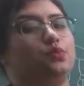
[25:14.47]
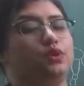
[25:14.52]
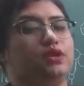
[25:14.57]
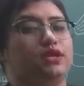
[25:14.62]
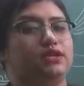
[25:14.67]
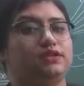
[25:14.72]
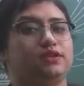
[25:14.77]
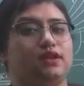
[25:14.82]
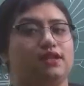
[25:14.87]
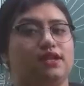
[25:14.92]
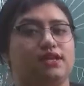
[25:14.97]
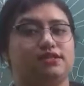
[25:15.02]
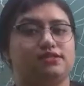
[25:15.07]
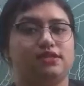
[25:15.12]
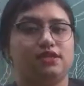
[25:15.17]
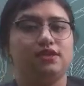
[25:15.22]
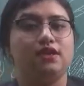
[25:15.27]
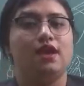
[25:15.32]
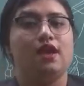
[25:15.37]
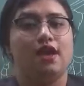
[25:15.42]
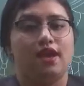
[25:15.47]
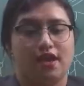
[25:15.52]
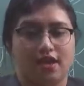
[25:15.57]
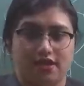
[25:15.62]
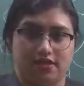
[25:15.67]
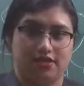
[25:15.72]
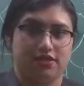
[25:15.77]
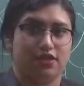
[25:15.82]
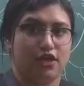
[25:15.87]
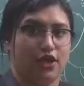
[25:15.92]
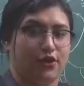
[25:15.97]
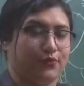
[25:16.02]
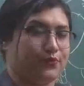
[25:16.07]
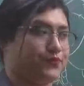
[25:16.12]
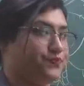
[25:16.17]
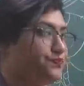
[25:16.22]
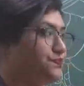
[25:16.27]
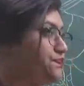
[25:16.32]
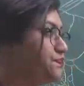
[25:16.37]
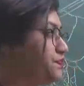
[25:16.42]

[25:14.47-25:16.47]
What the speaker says: or pollen collecting area.